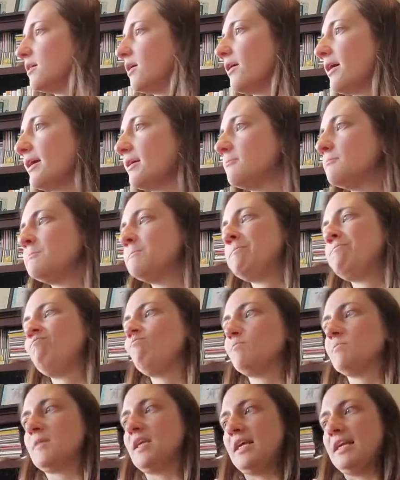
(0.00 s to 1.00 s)
All right,
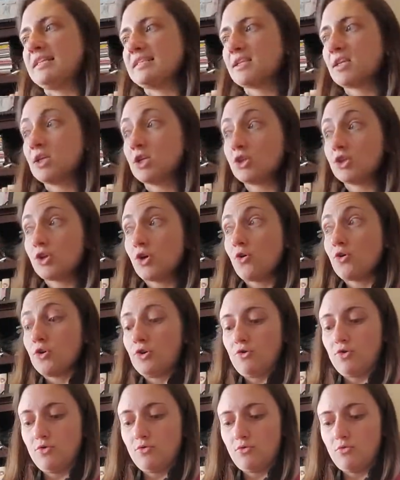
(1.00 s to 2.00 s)
and it's gonna show
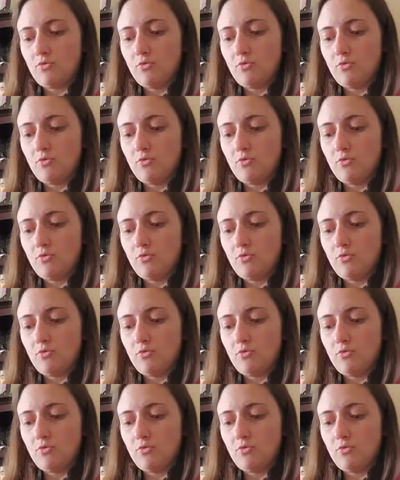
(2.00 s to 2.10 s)
you